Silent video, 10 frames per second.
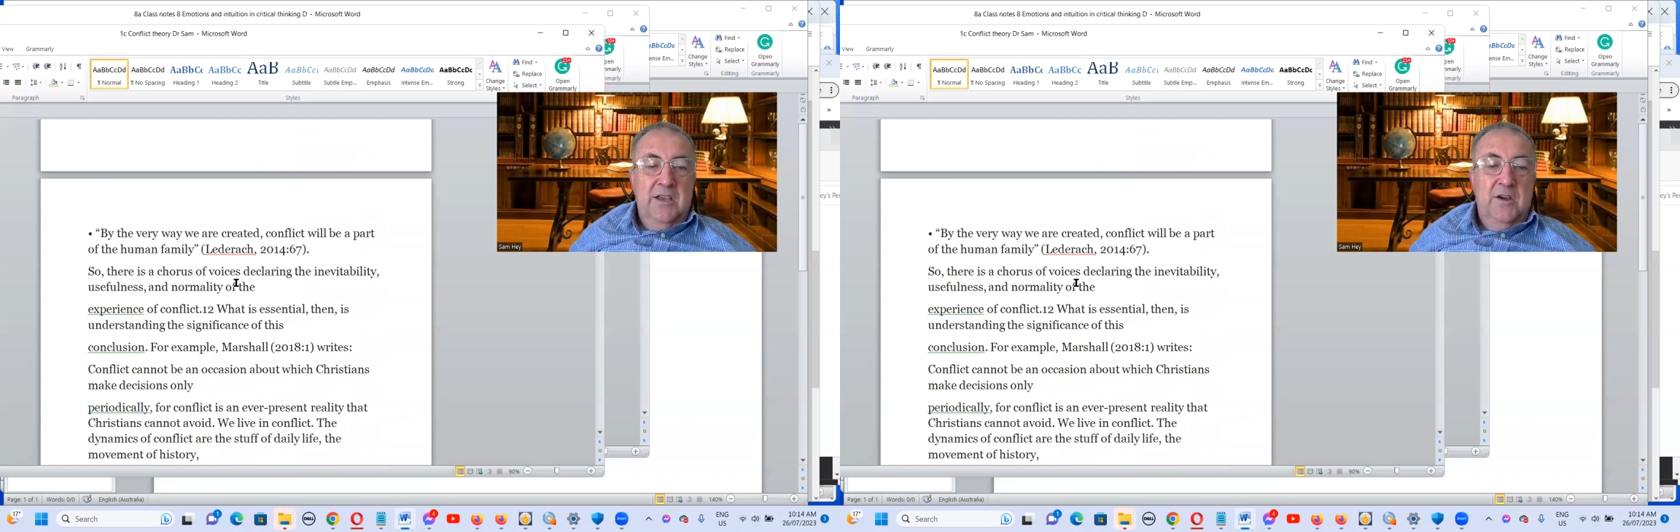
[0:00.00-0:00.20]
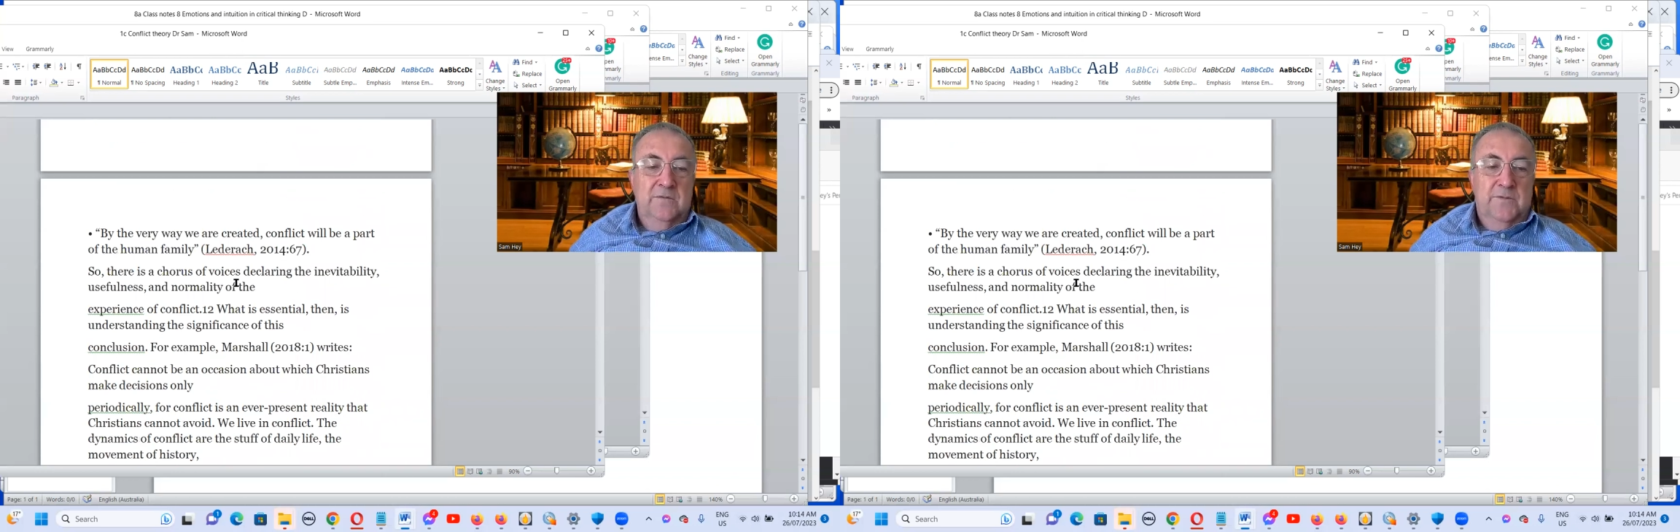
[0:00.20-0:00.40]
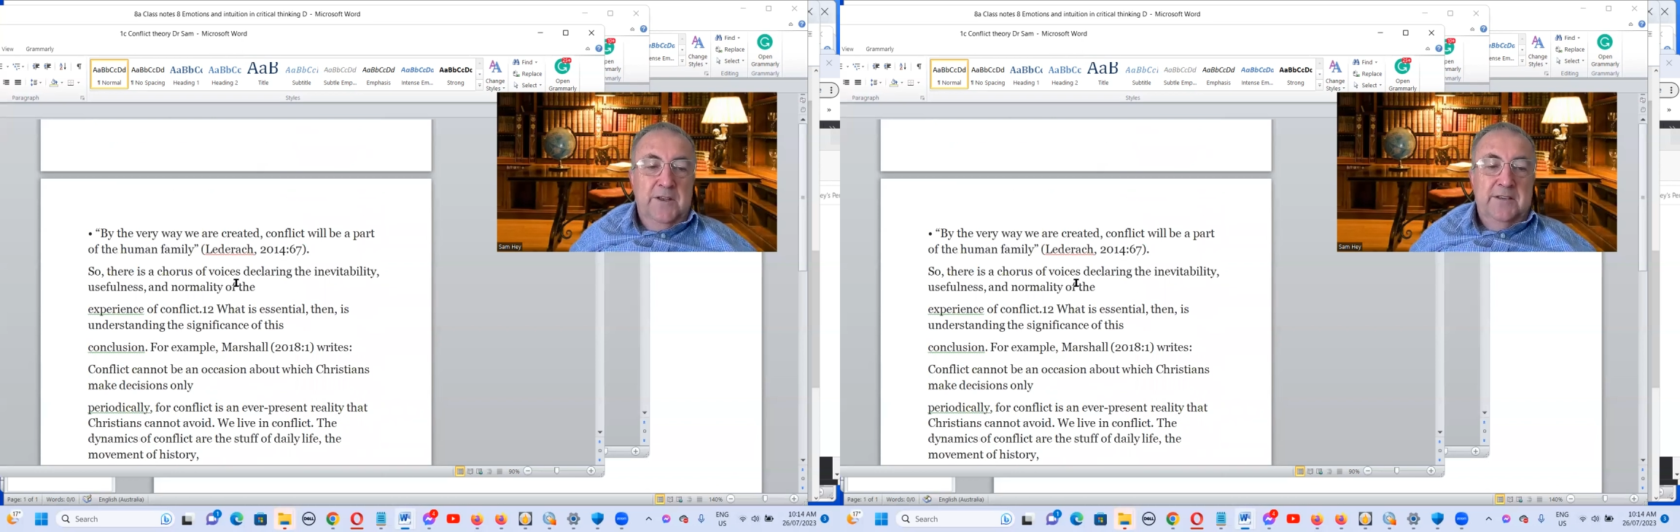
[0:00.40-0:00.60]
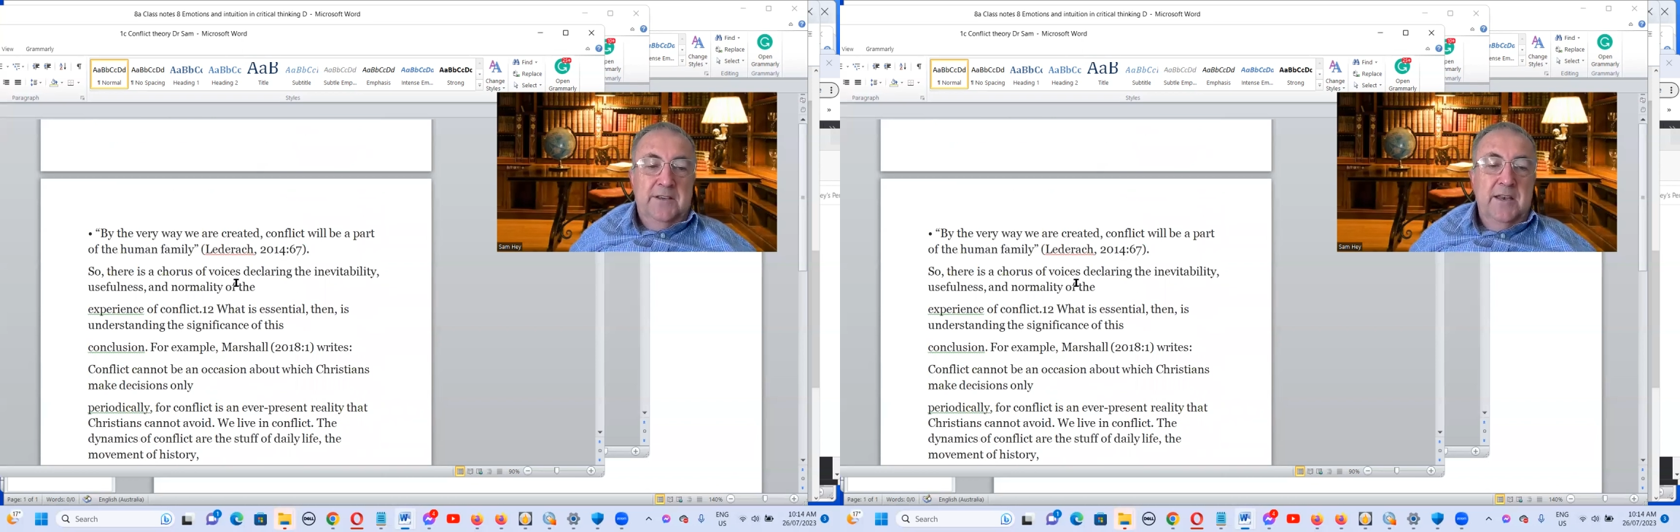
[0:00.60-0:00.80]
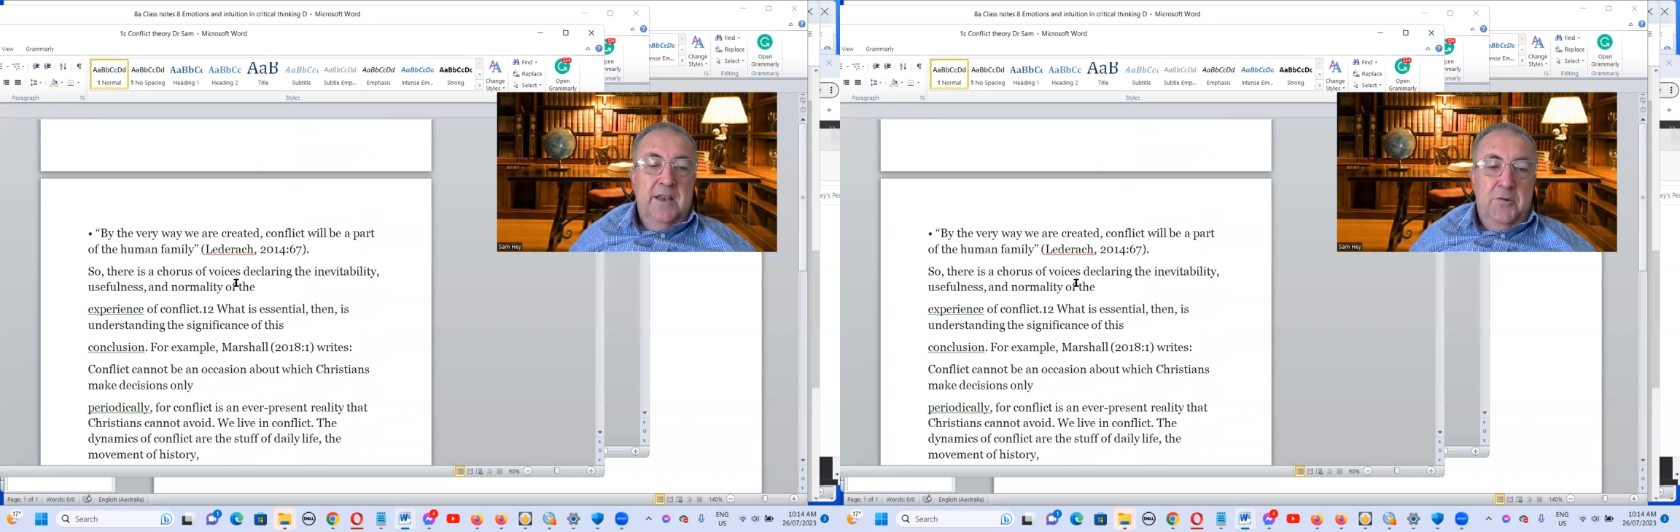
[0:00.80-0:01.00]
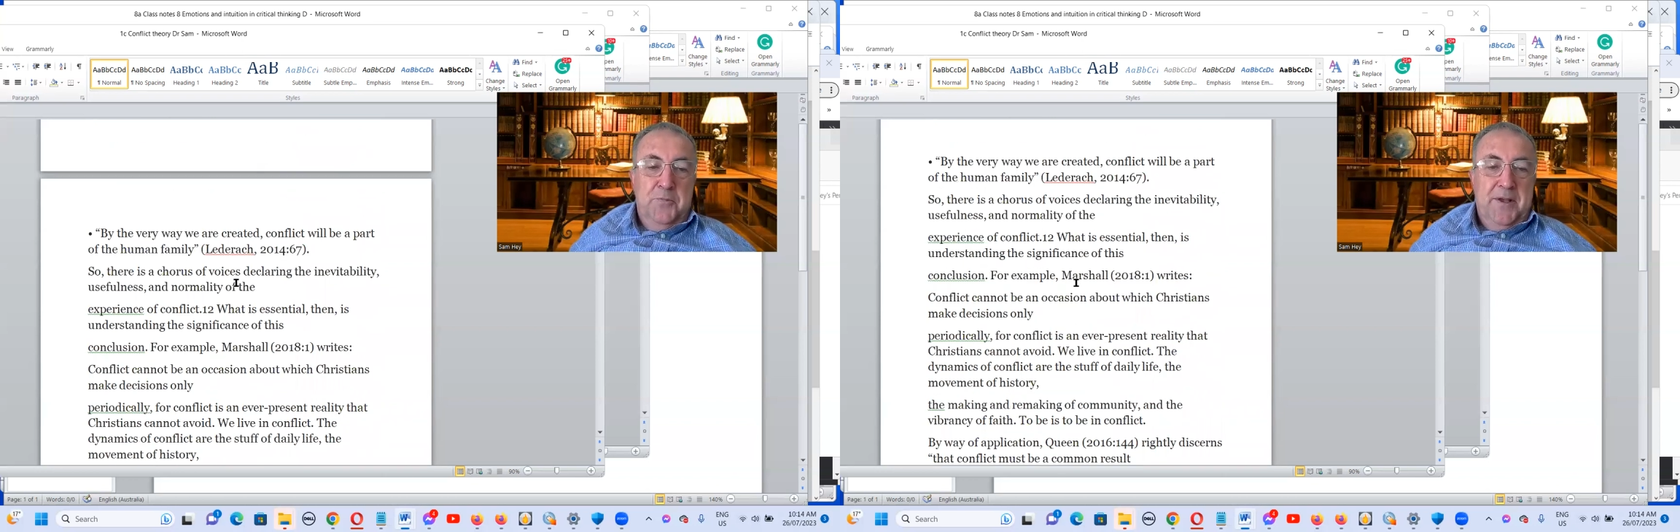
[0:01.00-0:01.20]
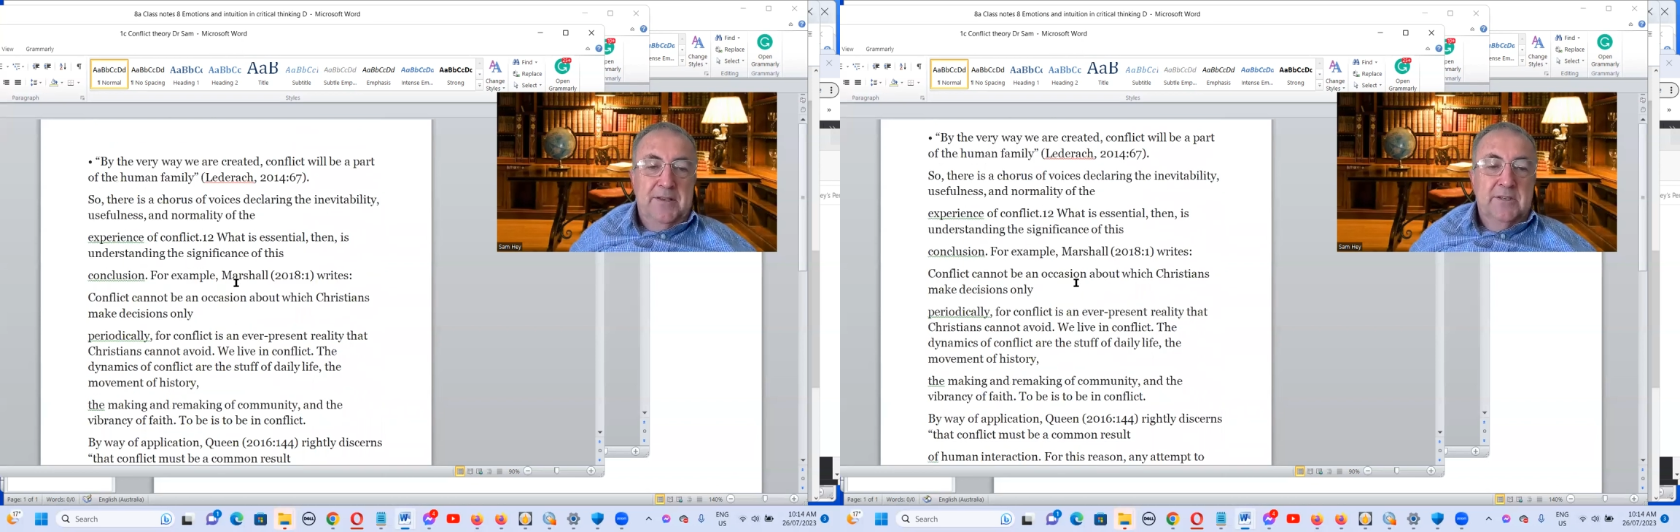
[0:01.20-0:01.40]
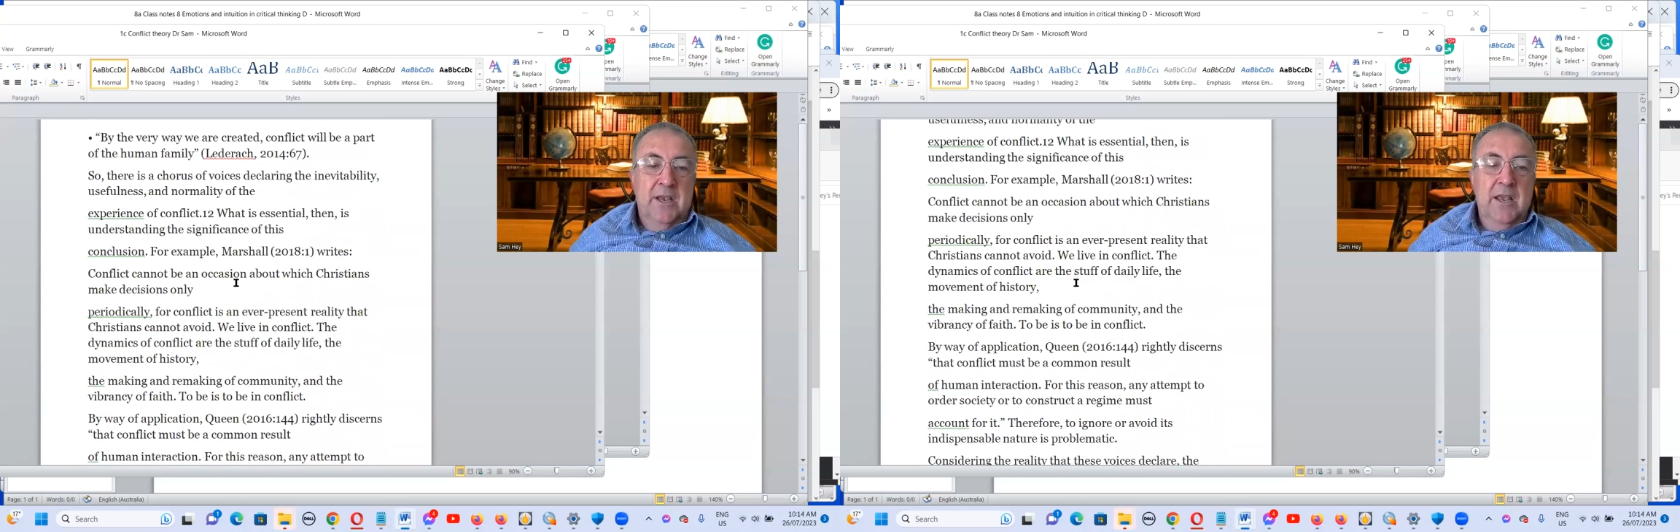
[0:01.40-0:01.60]
conflict can help
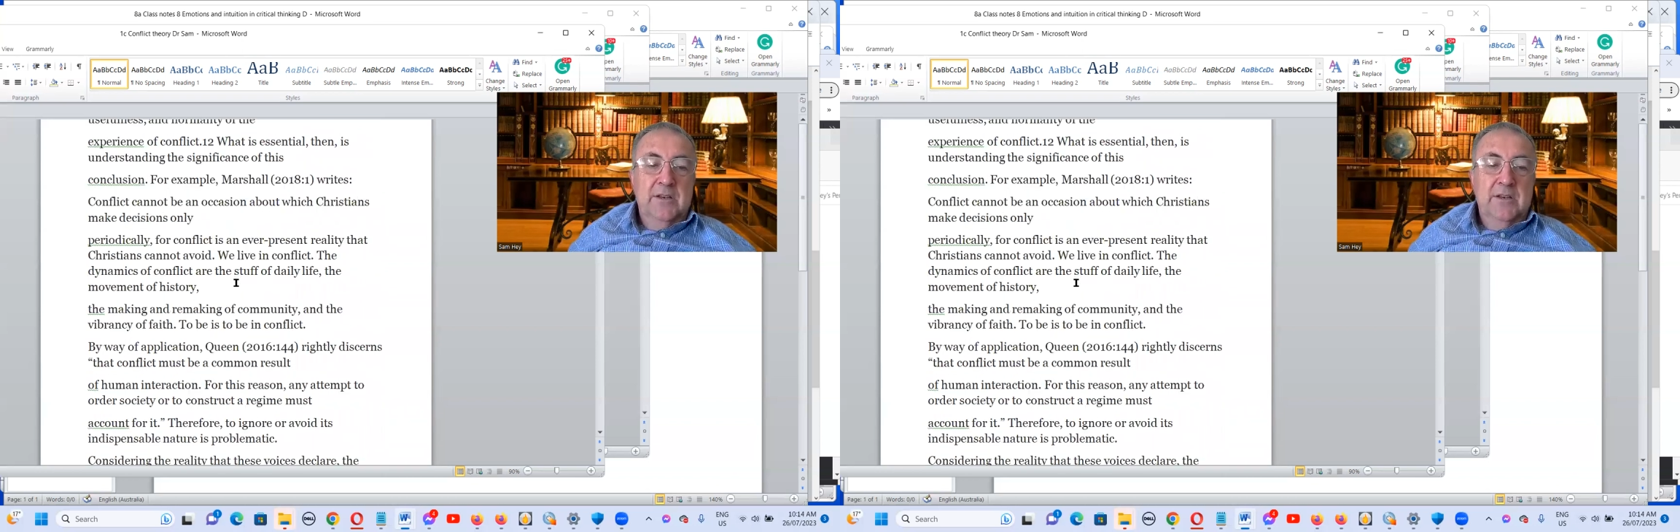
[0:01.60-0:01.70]
us